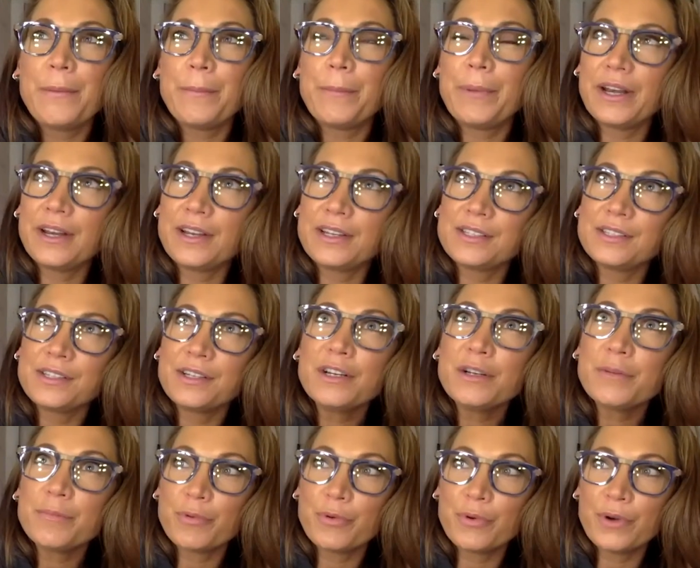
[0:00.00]
But at a
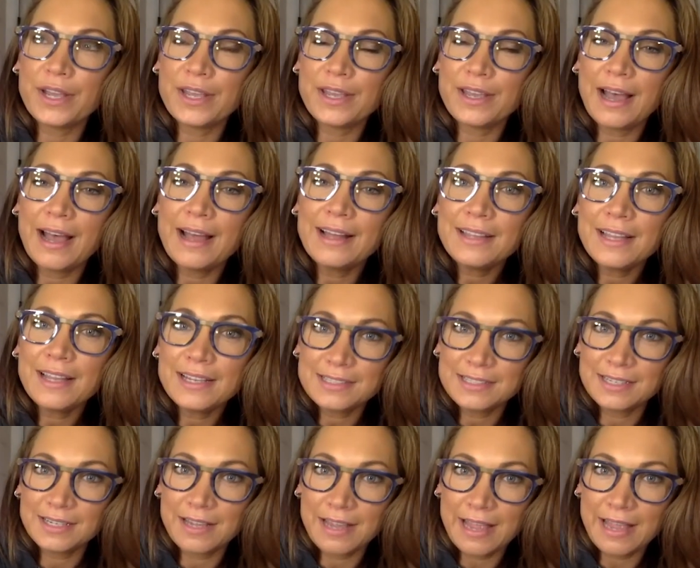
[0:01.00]
certain point, I like
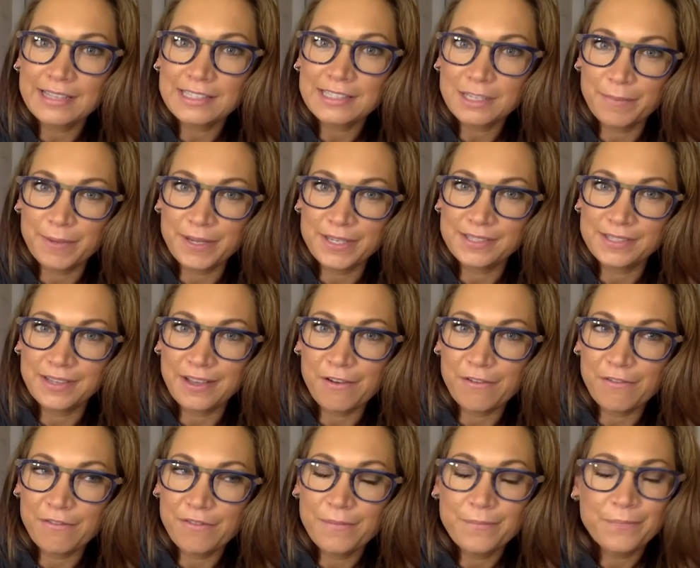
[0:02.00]
to ask myself,